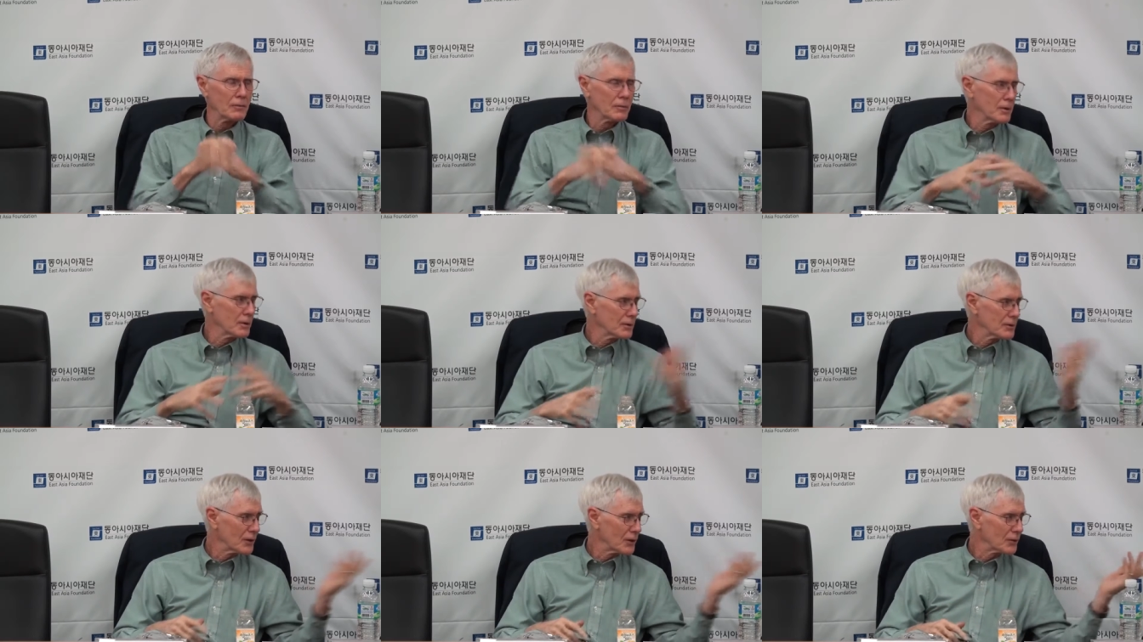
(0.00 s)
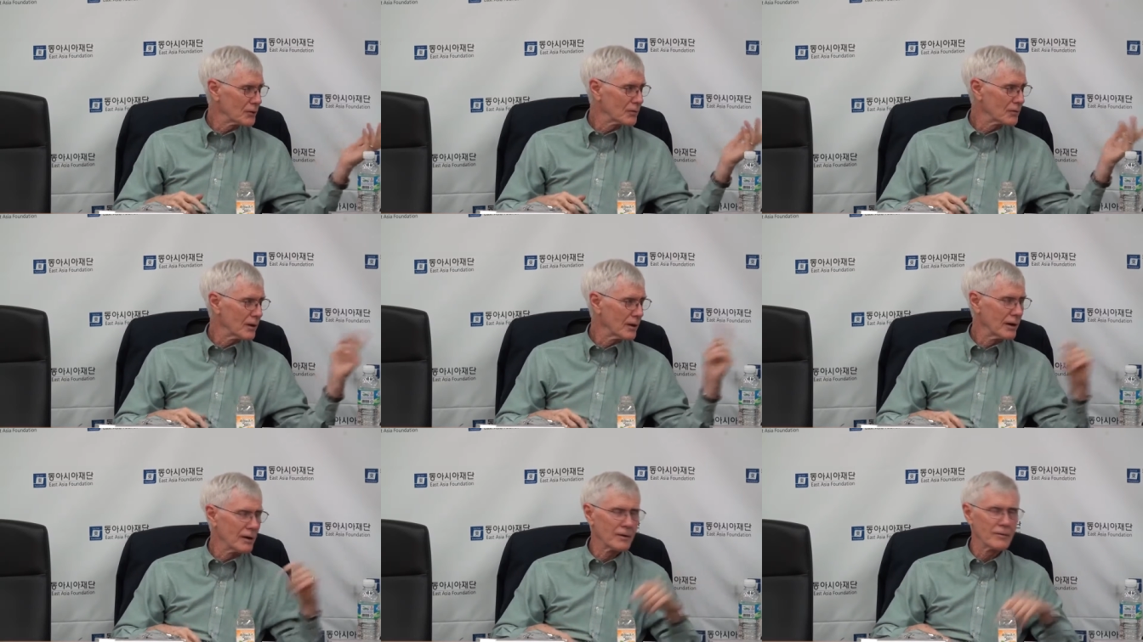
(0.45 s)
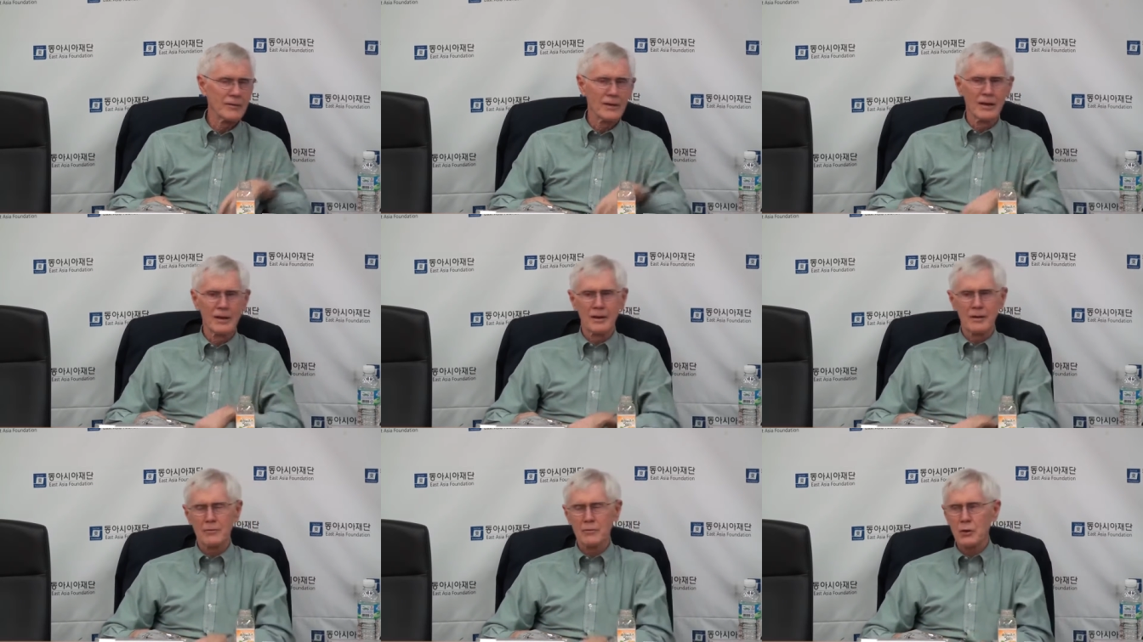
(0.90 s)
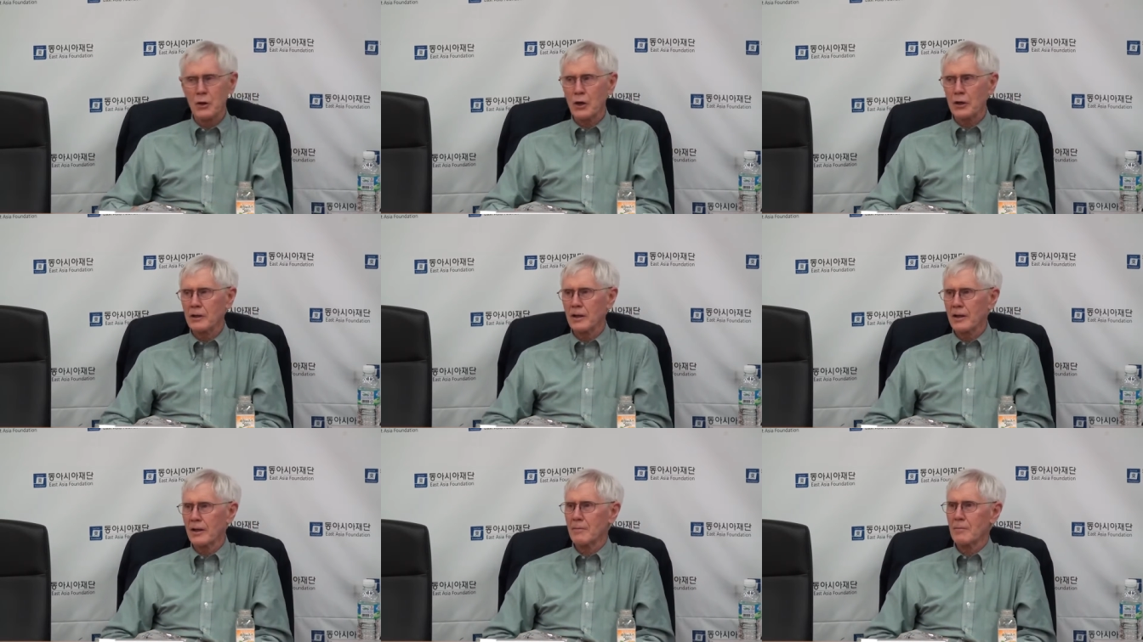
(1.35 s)
We were just
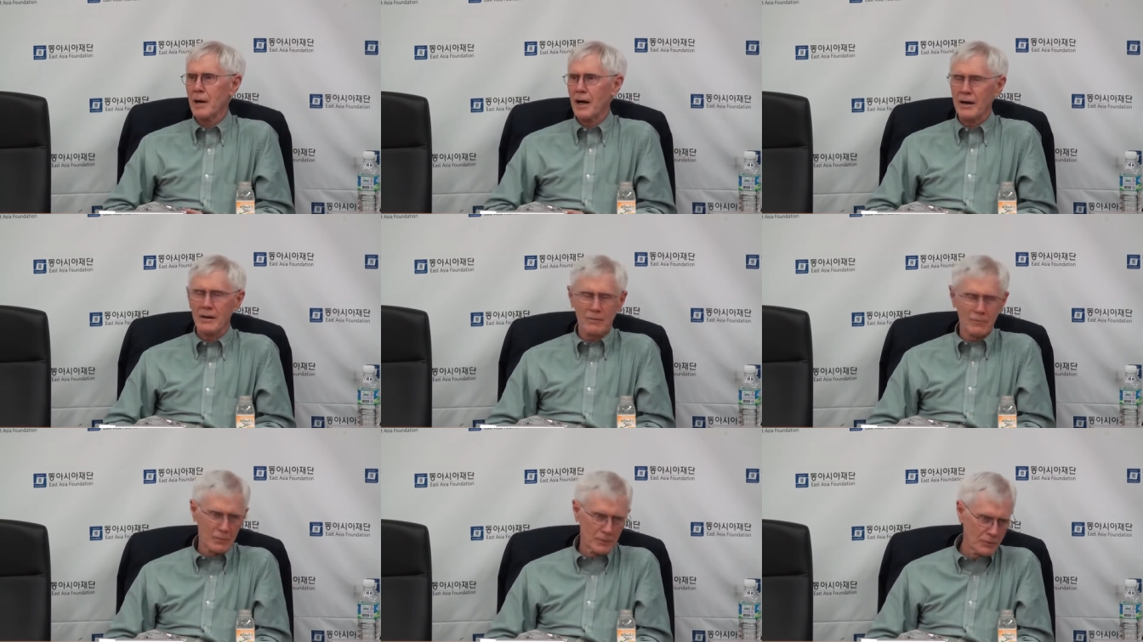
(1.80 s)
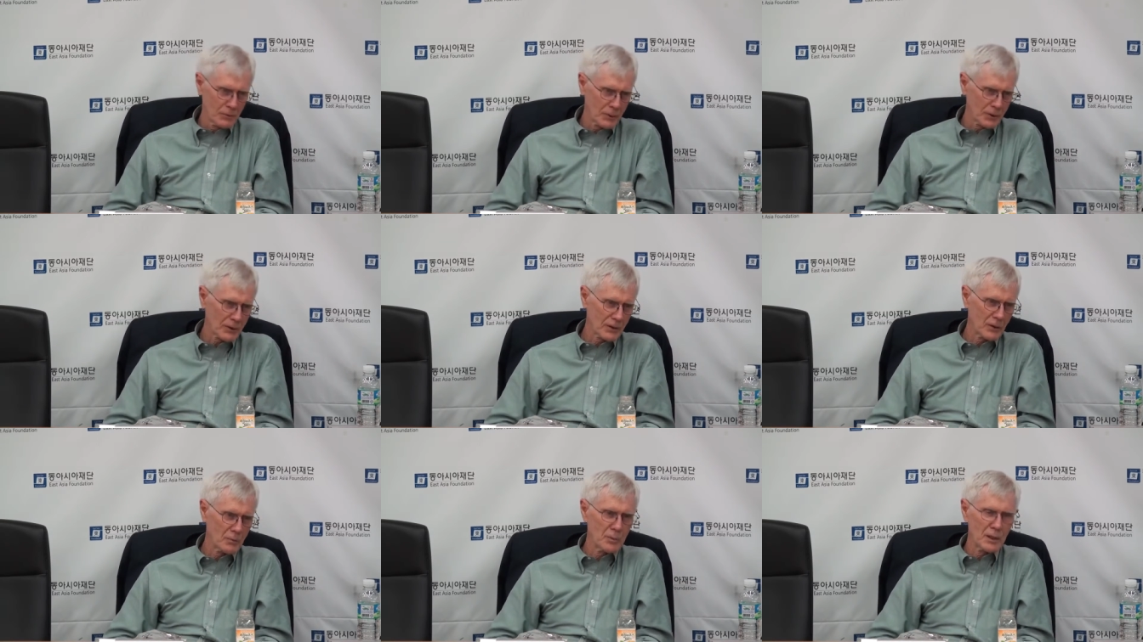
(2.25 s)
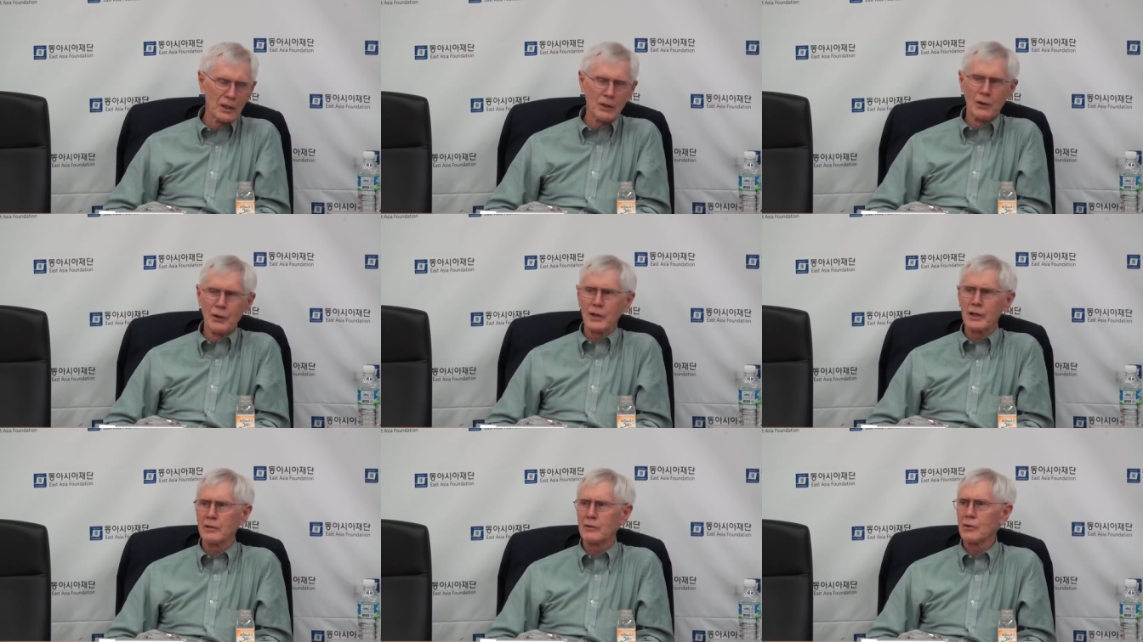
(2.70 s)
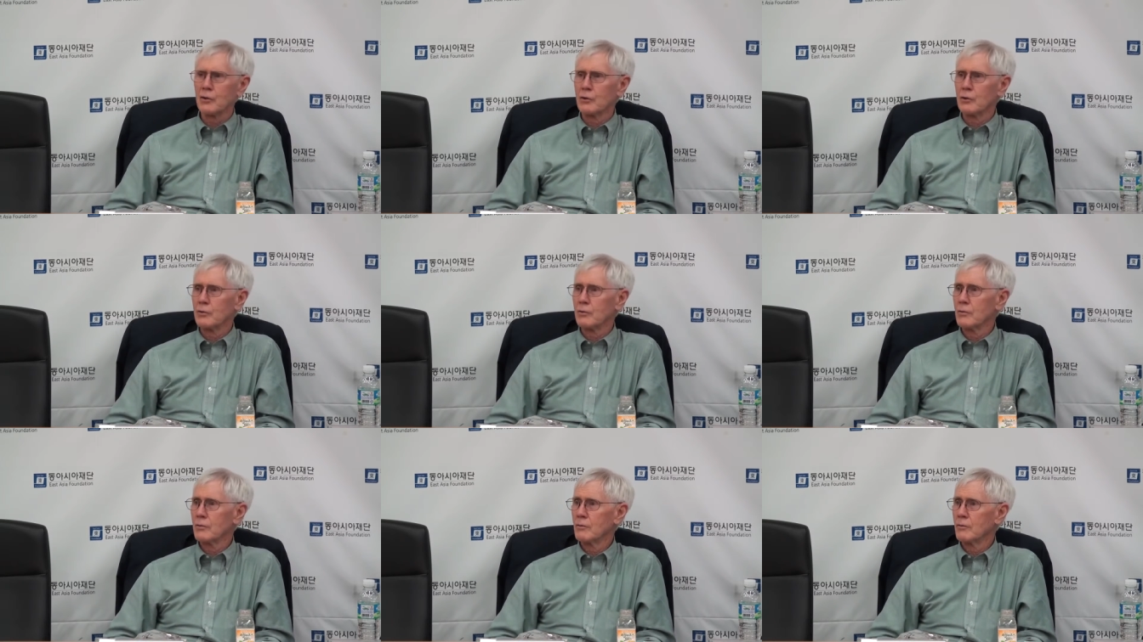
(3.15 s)
talking about we're going to be going
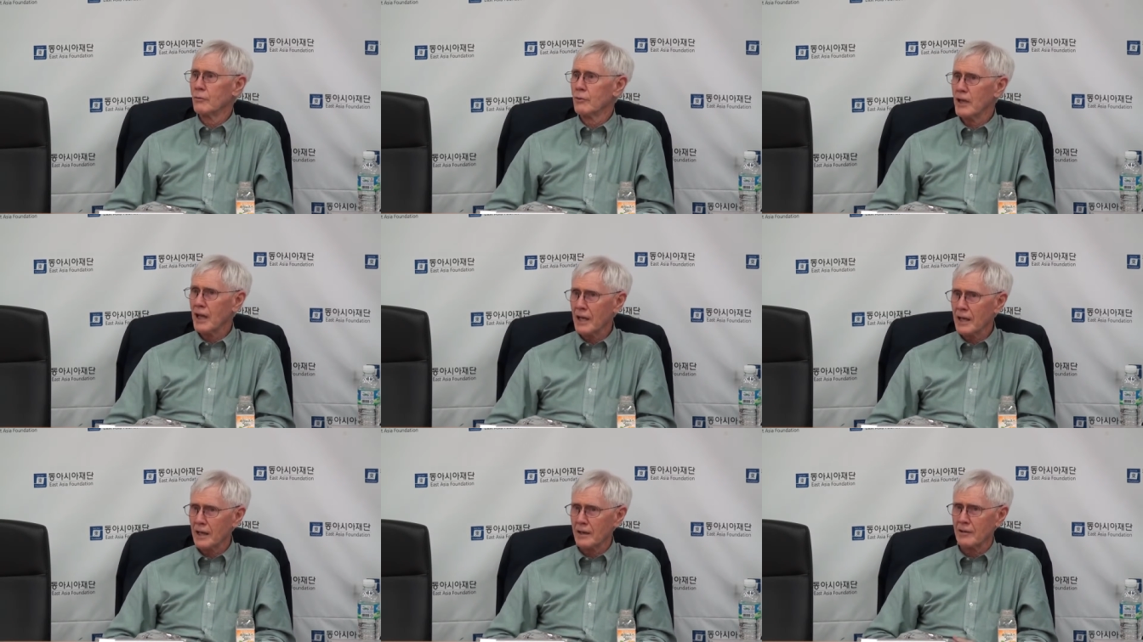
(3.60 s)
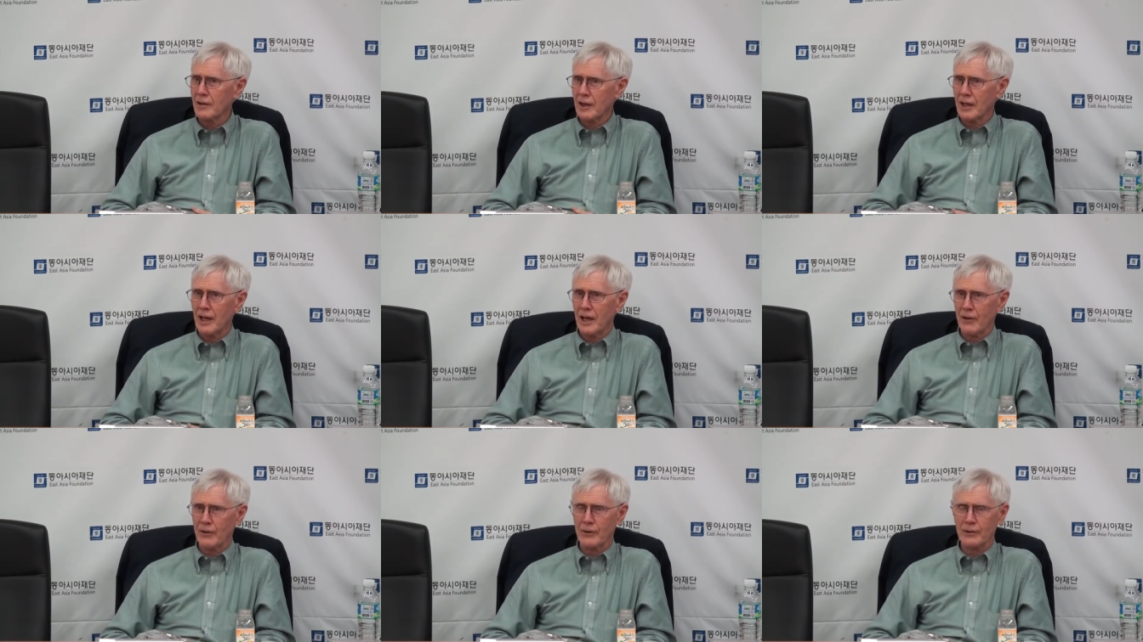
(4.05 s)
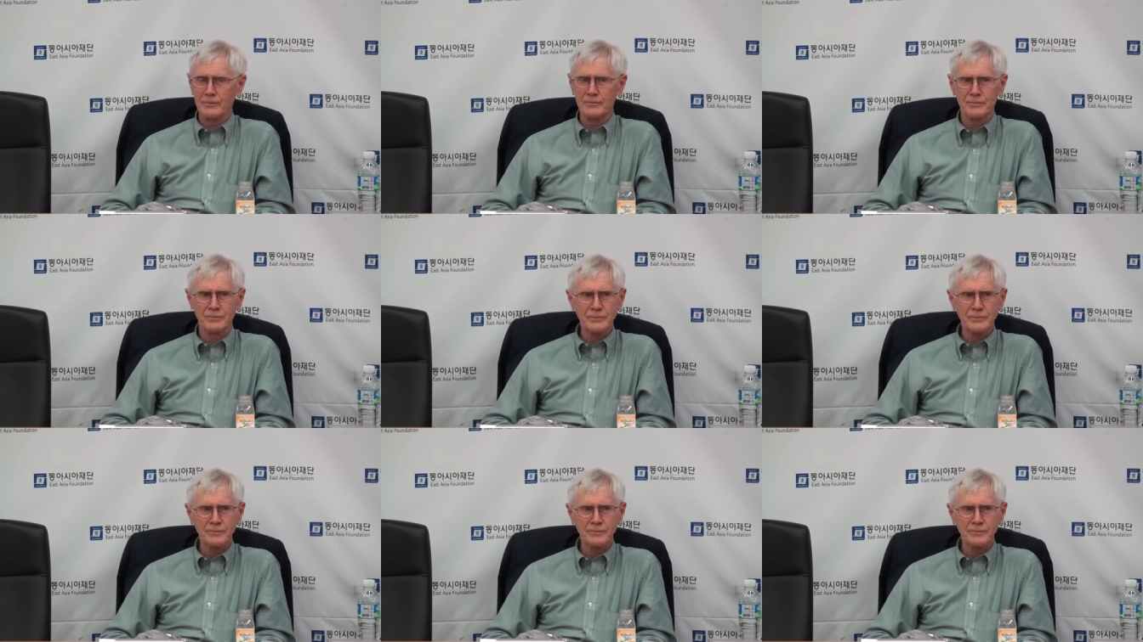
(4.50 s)
to Vienna together.